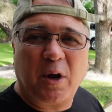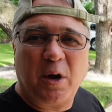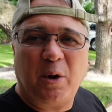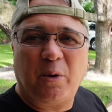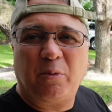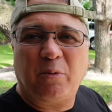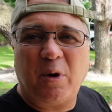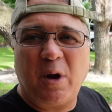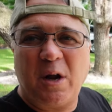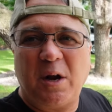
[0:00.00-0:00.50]

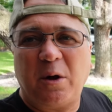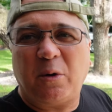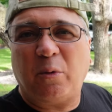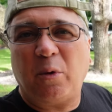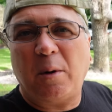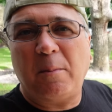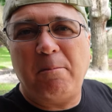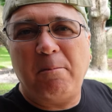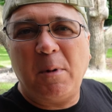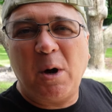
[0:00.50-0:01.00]
gonna run a
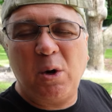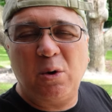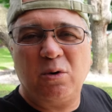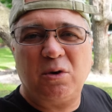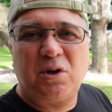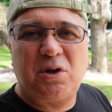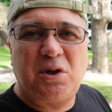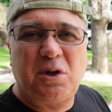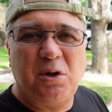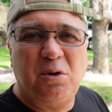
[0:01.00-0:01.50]
remote
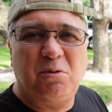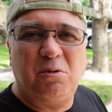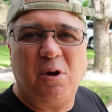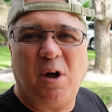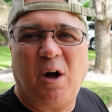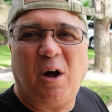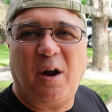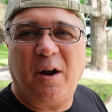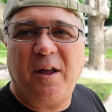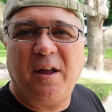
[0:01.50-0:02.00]
tune
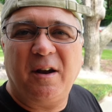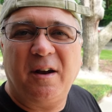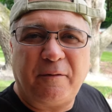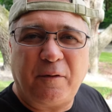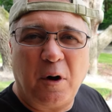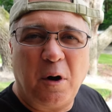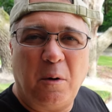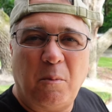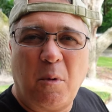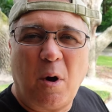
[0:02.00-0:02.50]
on it
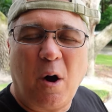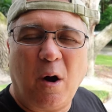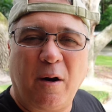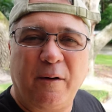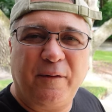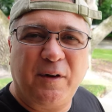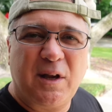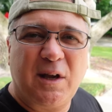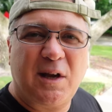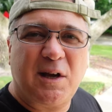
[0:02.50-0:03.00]
from R
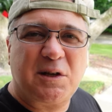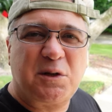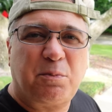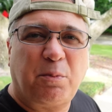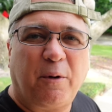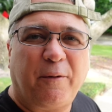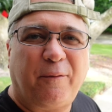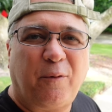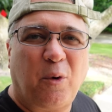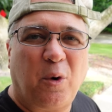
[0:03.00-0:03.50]
V S
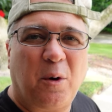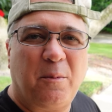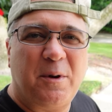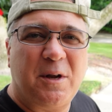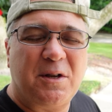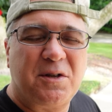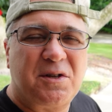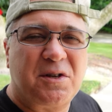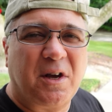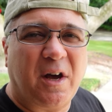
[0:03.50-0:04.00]

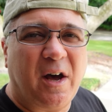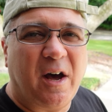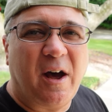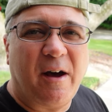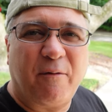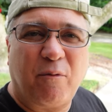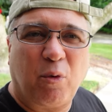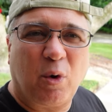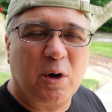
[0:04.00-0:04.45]
Performance. Uh, I've